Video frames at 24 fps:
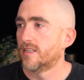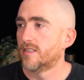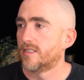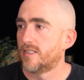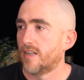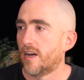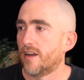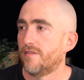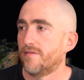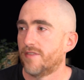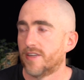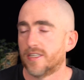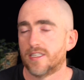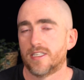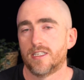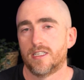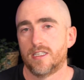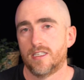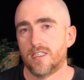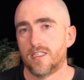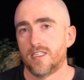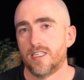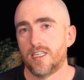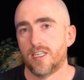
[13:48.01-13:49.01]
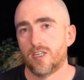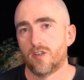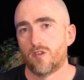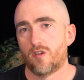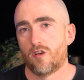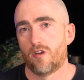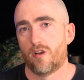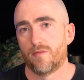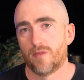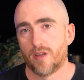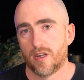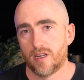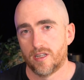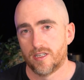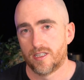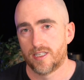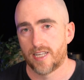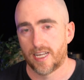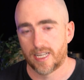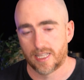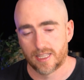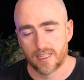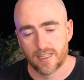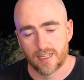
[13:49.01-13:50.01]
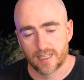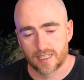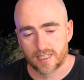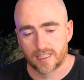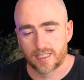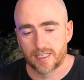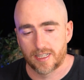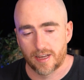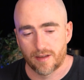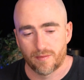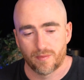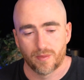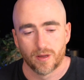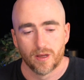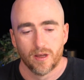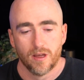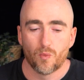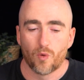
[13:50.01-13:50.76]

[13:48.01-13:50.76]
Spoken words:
start investing this year or I'm going to take the next step.